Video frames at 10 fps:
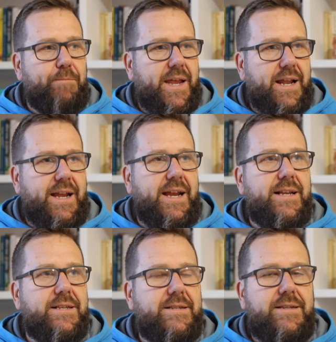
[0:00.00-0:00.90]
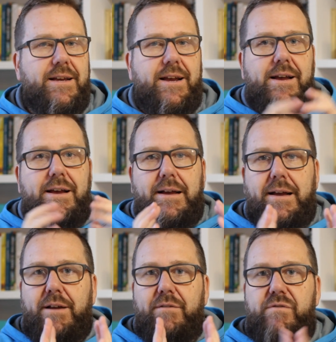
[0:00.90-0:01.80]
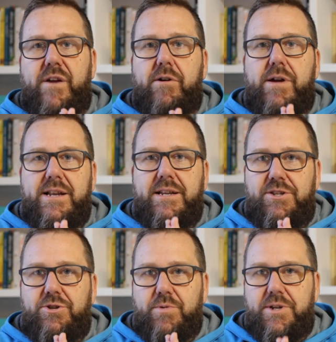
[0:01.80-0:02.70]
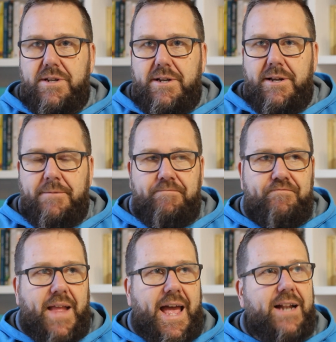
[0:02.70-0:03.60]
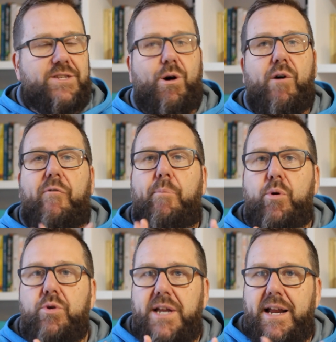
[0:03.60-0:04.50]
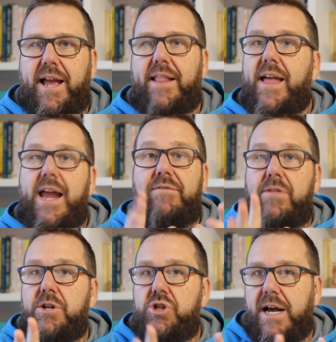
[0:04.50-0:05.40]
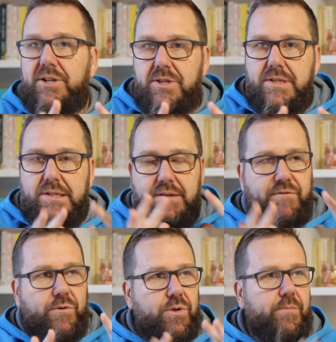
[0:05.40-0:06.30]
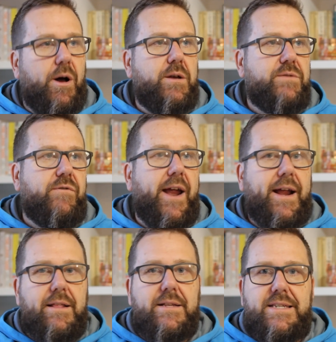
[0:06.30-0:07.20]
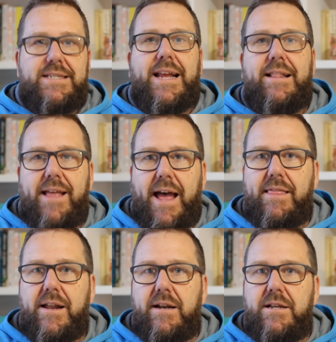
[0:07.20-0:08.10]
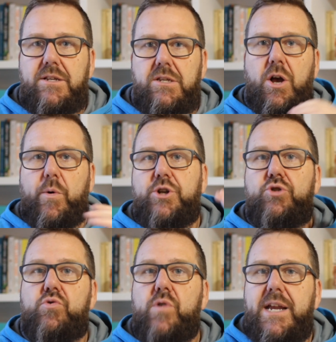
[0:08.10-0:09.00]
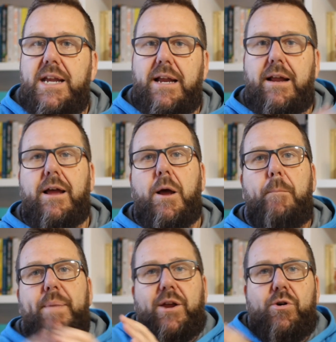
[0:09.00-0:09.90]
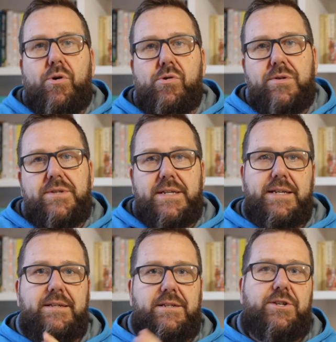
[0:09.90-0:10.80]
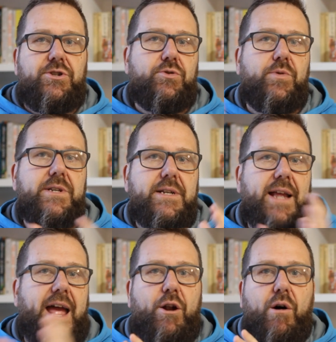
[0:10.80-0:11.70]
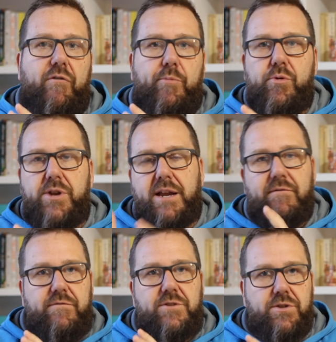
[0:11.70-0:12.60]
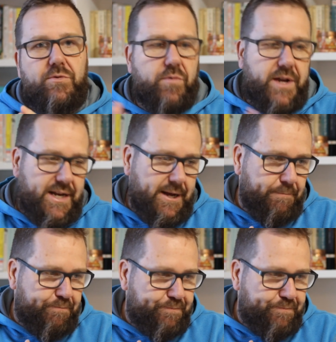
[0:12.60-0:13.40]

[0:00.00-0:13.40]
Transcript: It is very disjointed and it's off-putting. And even the judges for the Miles Franklin said that it is so intriguing because it is disjointed and off-putting to the reader.